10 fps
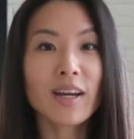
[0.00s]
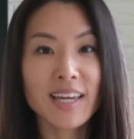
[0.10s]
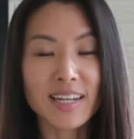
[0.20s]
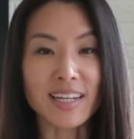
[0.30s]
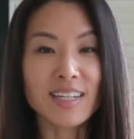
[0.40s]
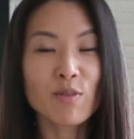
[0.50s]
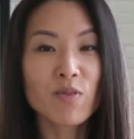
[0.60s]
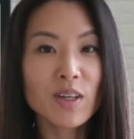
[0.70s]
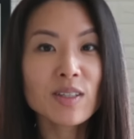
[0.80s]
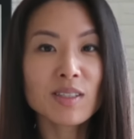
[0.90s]
I get it. It
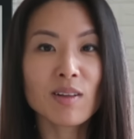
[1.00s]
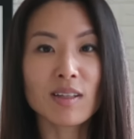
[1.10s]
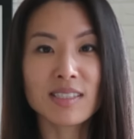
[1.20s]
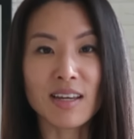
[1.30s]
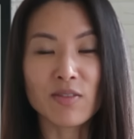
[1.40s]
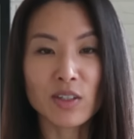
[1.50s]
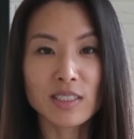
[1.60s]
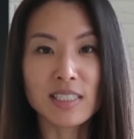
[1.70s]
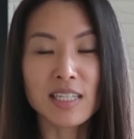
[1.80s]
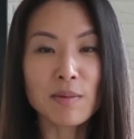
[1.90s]
feels a lot safer
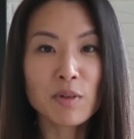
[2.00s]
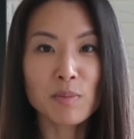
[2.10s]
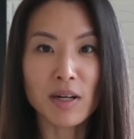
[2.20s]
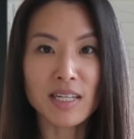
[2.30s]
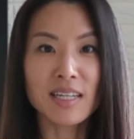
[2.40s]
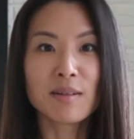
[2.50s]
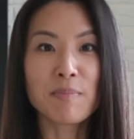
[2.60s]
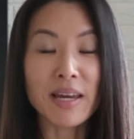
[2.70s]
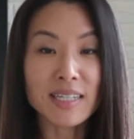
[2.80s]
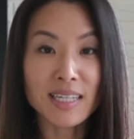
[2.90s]
to keep your money in a
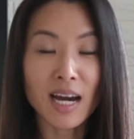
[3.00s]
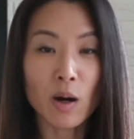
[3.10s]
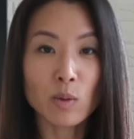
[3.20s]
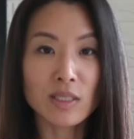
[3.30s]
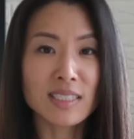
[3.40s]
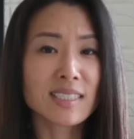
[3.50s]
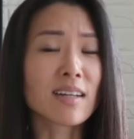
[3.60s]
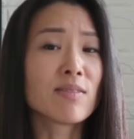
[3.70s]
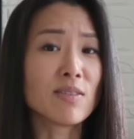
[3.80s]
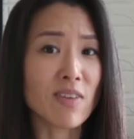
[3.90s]
bank account
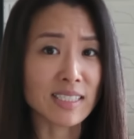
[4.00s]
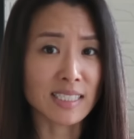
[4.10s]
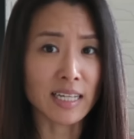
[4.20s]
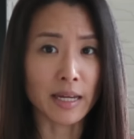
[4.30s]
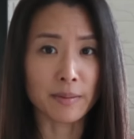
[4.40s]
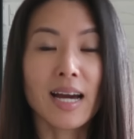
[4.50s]
instead of investing it.